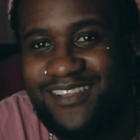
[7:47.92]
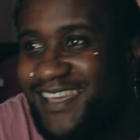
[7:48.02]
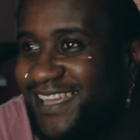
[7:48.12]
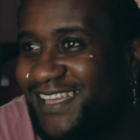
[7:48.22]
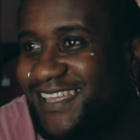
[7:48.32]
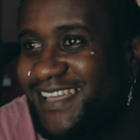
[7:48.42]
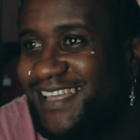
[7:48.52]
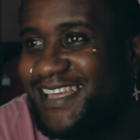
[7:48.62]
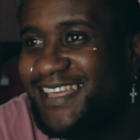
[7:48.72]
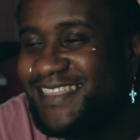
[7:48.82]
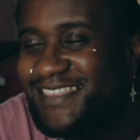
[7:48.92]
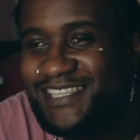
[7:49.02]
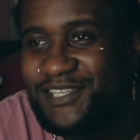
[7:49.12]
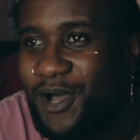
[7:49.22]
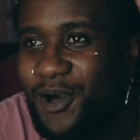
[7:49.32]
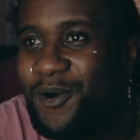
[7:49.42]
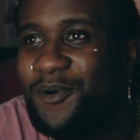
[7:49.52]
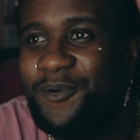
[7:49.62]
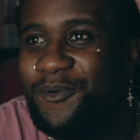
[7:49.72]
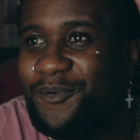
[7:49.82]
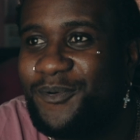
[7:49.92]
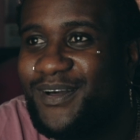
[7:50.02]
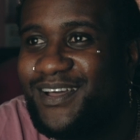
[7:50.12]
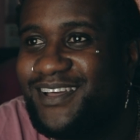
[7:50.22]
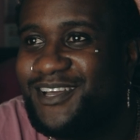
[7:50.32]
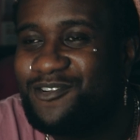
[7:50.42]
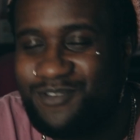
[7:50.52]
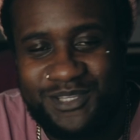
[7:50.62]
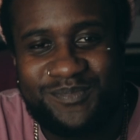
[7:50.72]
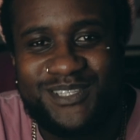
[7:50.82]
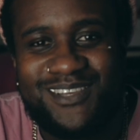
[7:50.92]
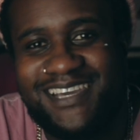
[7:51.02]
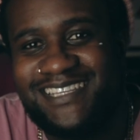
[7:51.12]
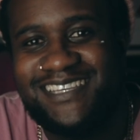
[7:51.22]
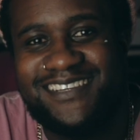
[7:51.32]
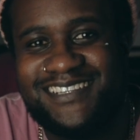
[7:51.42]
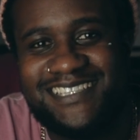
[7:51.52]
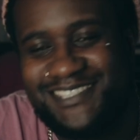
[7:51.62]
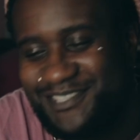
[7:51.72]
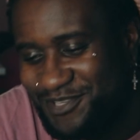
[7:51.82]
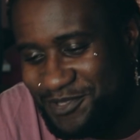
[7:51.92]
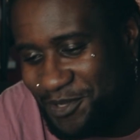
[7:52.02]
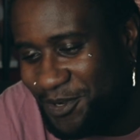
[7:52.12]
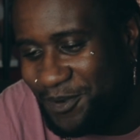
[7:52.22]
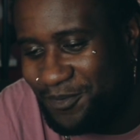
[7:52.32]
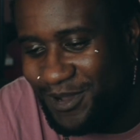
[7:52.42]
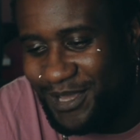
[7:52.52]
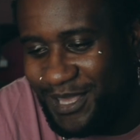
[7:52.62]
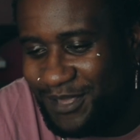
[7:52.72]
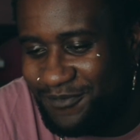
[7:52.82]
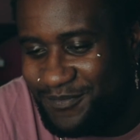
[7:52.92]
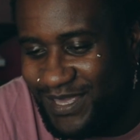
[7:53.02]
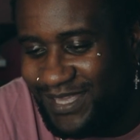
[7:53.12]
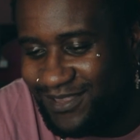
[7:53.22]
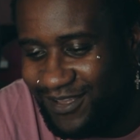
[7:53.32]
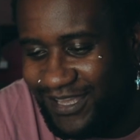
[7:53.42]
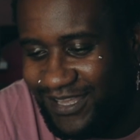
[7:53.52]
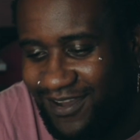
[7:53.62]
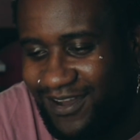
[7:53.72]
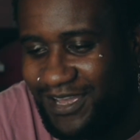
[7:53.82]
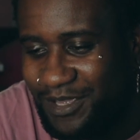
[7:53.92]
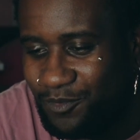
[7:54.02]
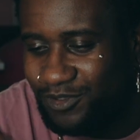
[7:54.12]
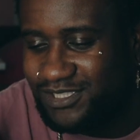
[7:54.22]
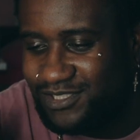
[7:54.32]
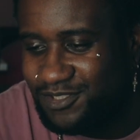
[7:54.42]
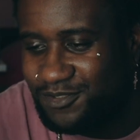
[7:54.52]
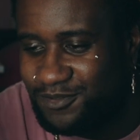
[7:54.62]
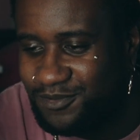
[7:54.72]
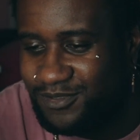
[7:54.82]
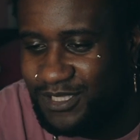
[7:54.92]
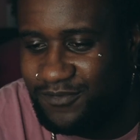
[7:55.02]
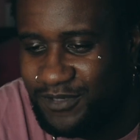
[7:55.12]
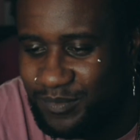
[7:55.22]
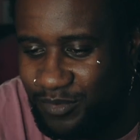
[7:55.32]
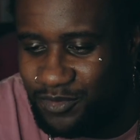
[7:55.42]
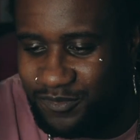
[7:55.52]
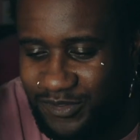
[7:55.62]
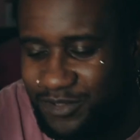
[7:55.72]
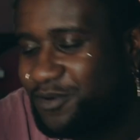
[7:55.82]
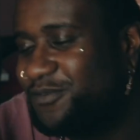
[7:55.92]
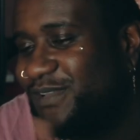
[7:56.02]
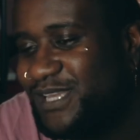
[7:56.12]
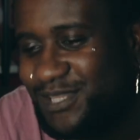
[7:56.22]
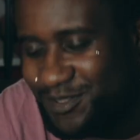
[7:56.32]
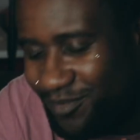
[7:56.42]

like, this whole Christmas idea is just not working for me. I wanted to give up all photography at this